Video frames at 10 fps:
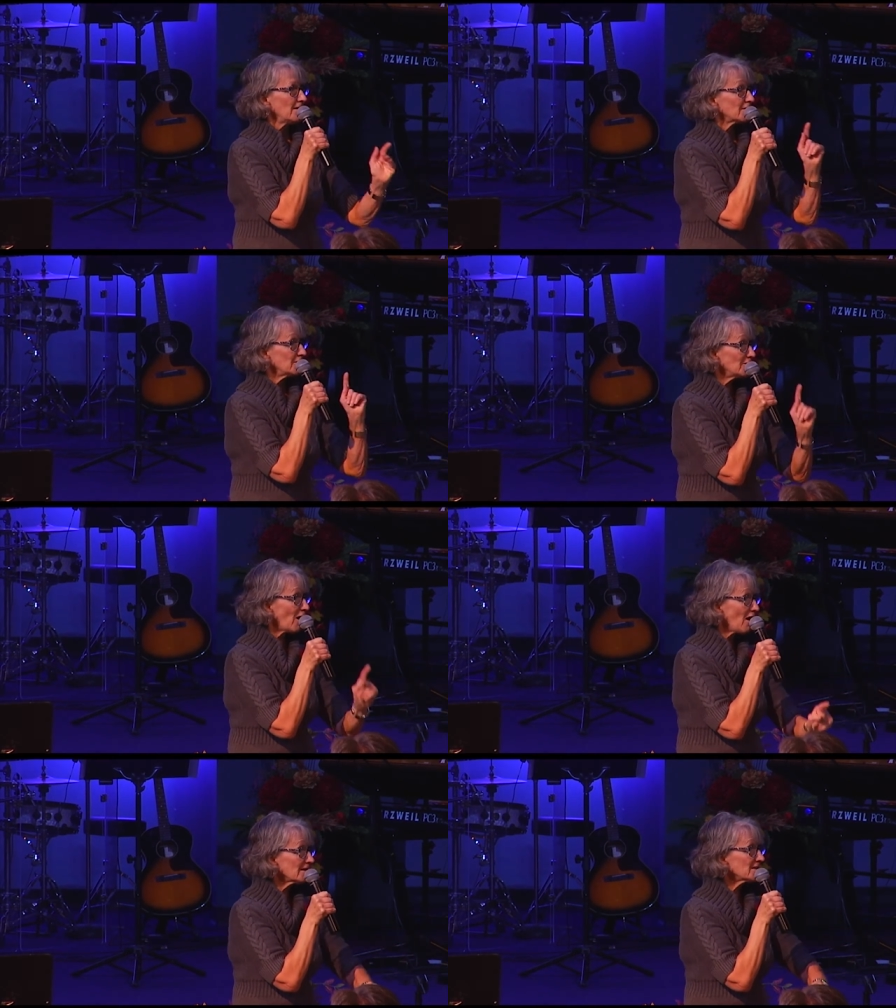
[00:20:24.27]
the
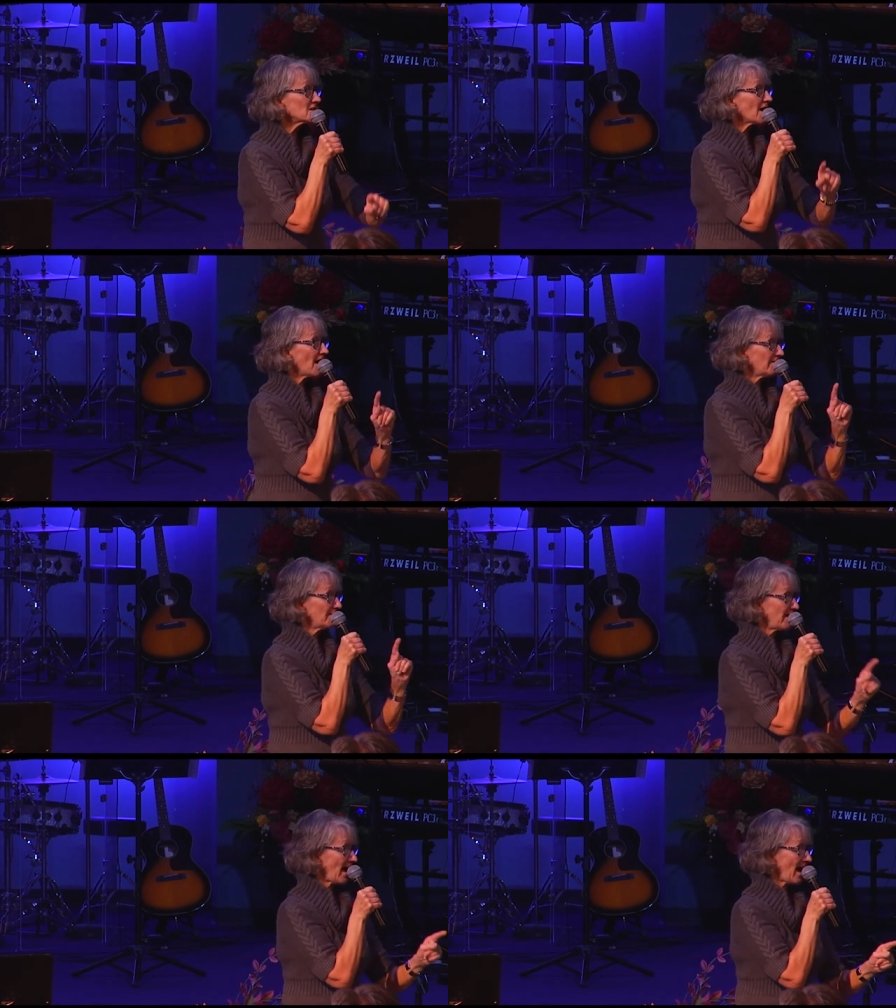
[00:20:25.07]
knowledge
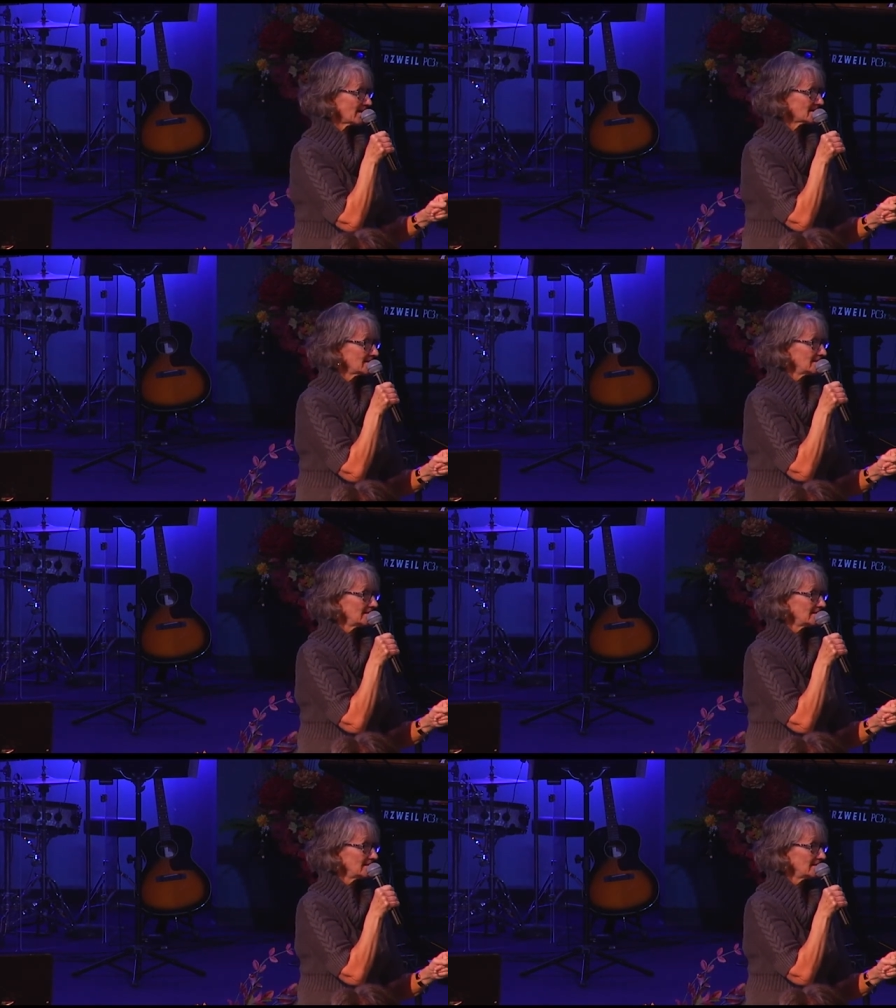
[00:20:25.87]
of that